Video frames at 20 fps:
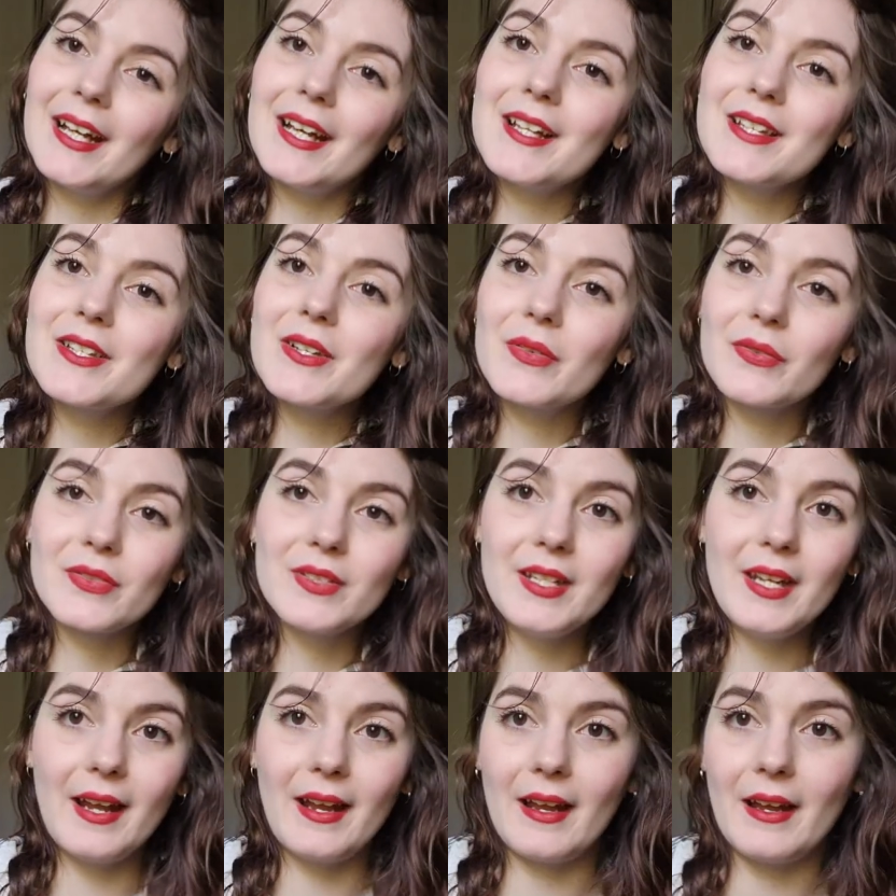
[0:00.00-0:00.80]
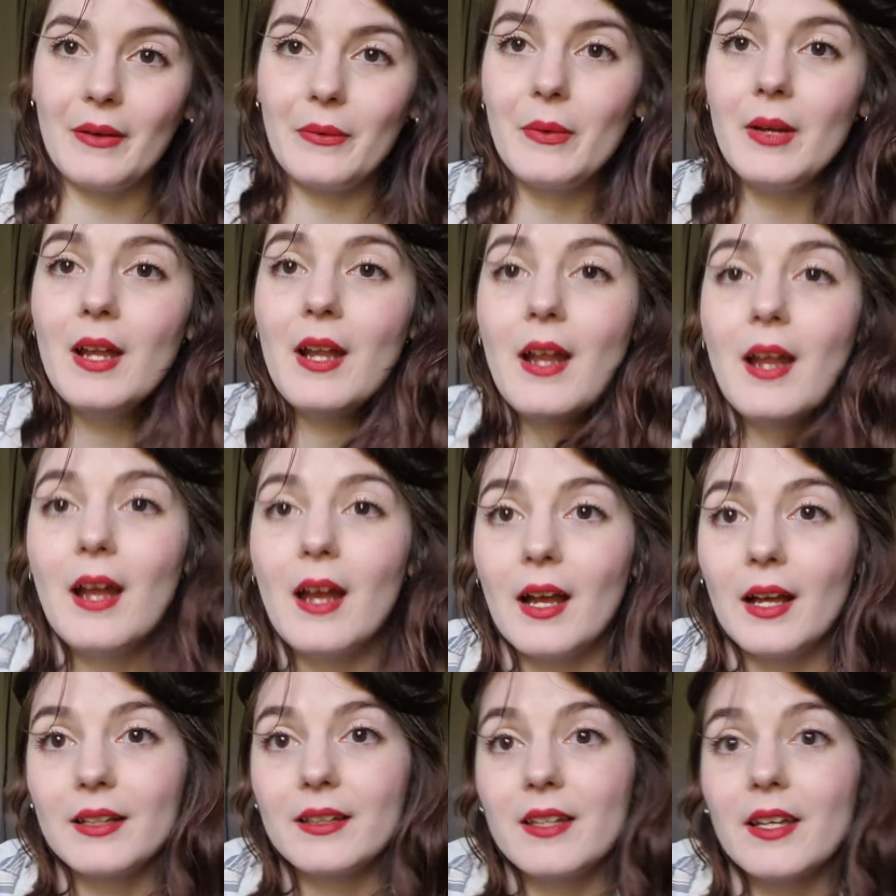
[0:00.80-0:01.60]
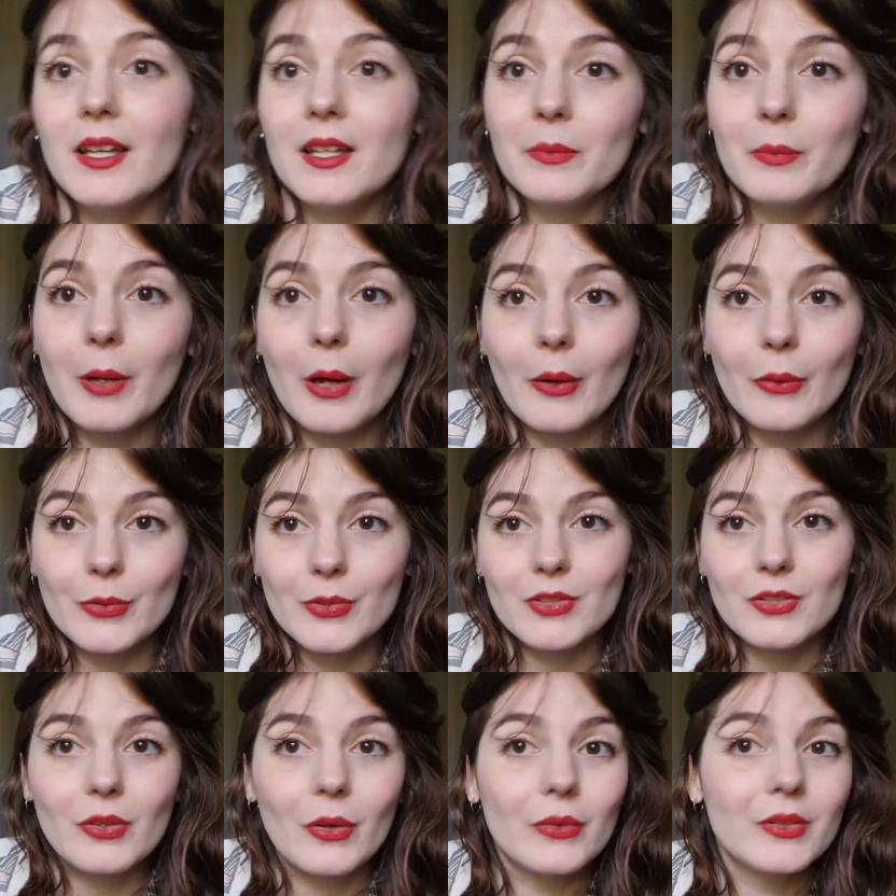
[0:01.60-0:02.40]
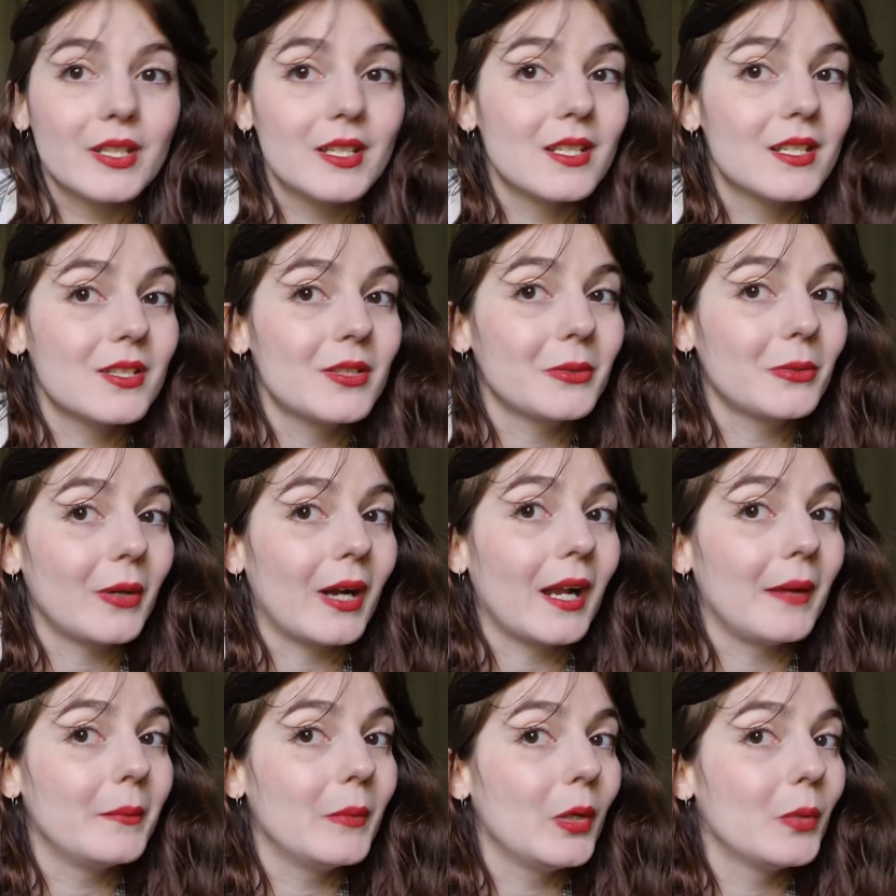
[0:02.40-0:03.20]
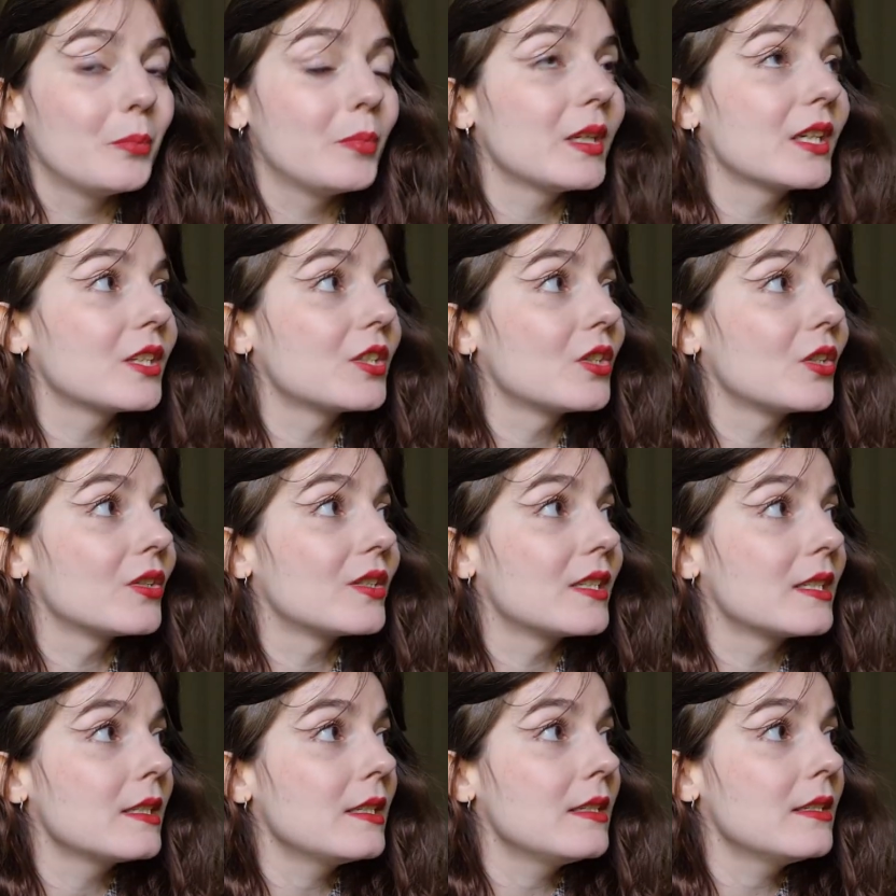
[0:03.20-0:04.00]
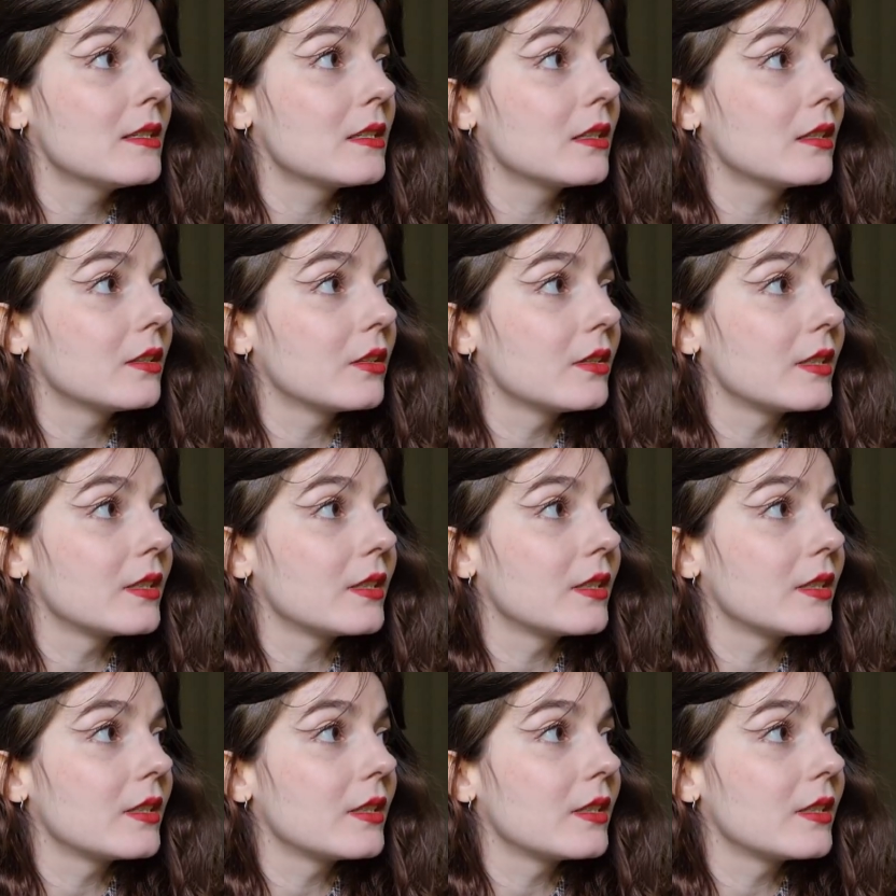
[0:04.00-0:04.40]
as of now, I did post on Instagram a picture teasing the